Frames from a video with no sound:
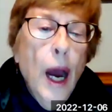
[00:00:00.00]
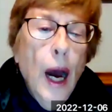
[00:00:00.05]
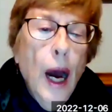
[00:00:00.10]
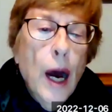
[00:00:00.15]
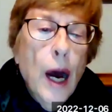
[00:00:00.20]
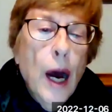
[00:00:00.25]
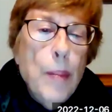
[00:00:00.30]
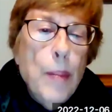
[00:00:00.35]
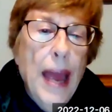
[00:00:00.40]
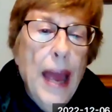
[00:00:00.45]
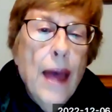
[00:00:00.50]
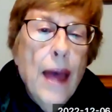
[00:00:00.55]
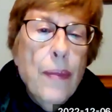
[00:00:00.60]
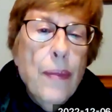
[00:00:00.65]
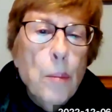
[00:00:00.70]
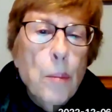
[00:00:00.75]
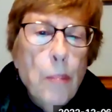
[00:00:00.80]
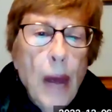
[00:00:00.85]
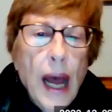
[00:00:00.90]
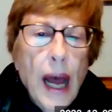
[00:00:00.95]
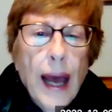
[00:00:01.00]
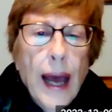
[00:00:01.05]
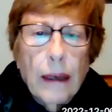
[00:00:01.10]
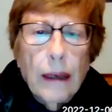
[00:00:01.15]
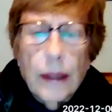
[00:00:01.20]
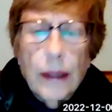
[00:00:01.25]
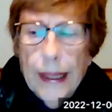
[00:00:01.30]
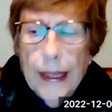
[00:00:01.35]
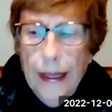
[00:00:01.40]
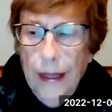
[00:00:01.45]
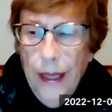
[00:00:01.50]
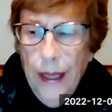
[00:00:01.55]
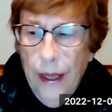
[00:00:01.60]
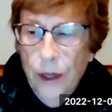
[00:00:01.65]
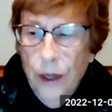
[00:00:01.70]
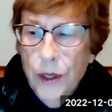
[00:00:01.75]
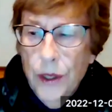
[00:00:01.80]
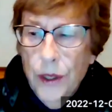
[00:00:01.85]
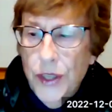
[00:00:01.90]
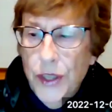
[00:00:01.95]
And the model
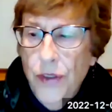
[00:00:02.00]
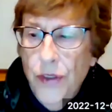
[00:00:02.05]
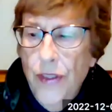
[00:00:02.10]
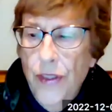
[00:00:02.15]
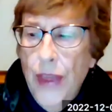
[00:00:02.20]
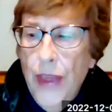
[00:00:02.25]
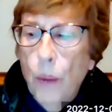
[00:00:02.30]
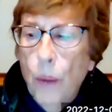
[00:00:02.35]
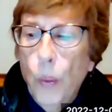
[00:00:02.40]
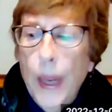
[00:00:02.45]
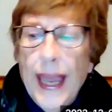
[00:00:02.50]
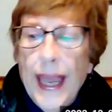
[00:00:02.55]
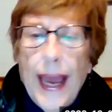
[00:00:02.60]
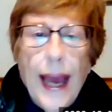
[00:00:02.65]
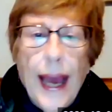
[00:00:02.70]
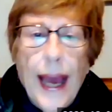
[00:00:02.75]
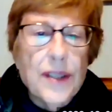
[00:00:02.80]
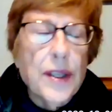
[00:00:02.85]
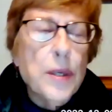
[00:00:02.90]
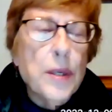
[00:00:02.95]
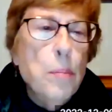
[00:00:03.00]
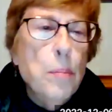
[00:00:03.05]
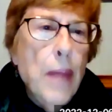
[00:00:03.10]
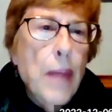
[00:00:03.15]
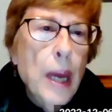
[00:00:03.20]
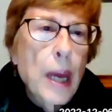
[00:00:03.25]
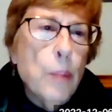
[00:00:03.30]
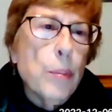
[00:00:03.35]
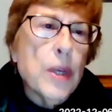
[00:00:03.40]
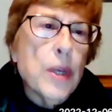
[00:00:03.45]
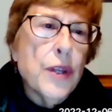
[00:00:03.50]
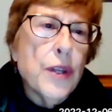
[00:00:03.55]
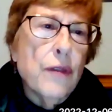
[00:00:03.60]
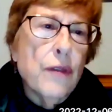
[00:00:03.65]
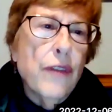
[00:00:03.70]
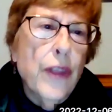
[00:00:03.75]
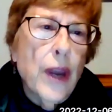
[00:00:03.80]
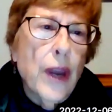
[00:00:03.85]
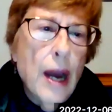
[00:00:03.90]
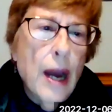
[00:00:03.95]
is that we asked members
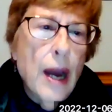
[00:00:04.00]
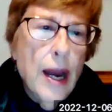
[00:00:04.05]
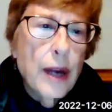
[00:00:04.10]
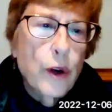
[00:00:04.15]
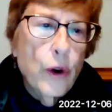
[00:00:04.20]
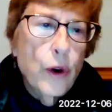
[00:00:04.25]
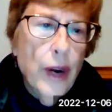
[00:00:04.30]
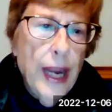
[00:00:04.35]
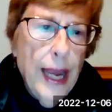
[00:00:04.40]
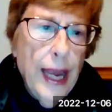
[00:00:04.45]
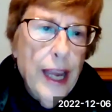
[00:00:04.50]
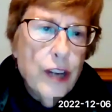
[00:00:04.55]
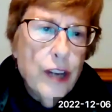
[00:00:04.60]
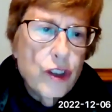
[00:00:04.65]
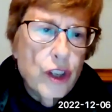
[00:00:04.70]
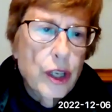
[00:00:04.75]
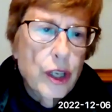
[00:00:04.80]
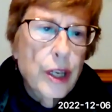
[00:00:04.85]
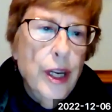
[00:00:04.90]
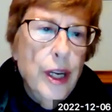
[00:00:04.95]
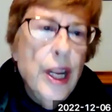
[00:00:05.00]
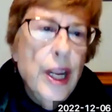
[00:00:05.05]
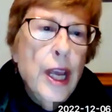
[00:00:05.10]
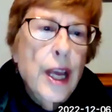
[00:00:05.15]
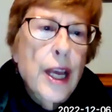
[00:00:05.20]
of the congregation